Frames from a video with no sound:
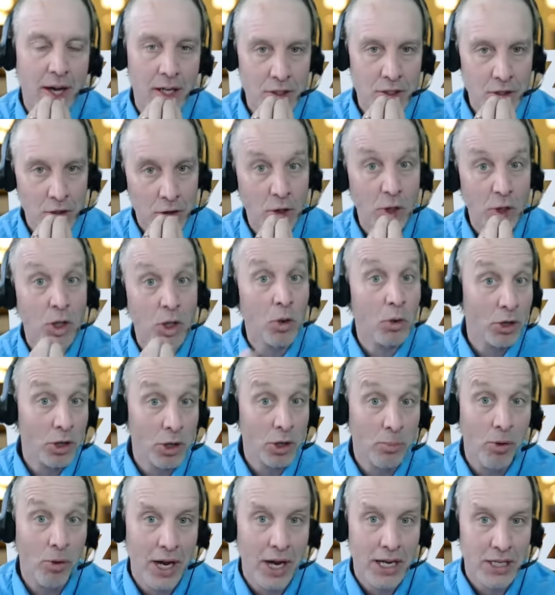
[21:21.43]
So they're lowering
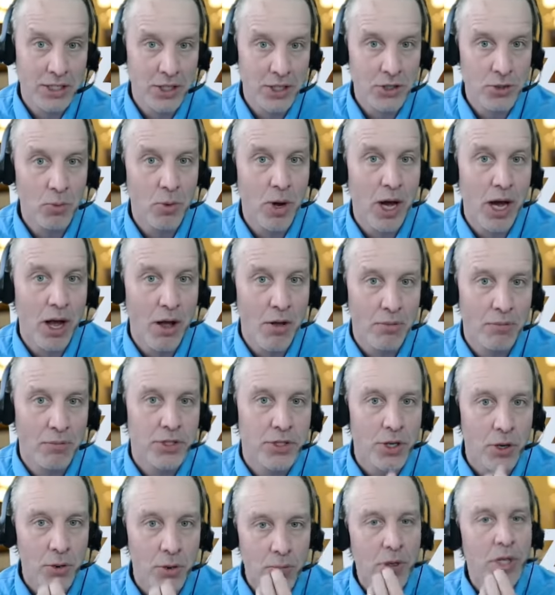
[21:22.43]
the price as well.
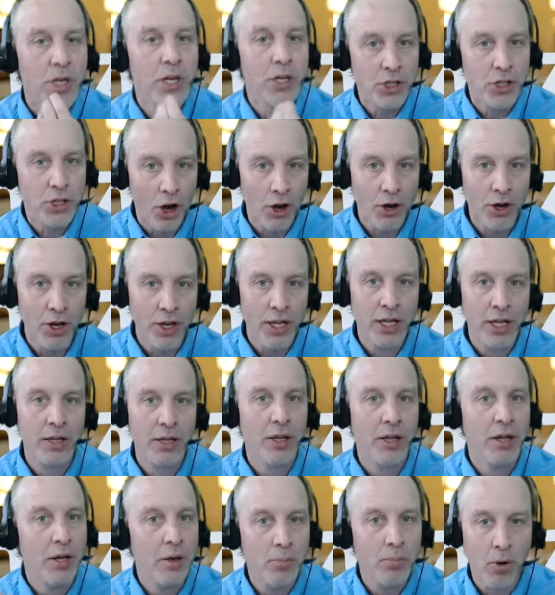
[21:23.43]
So targeting,
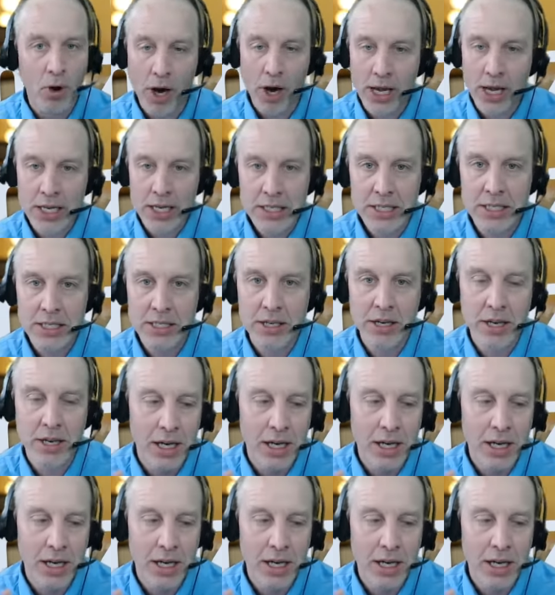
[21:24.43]
price,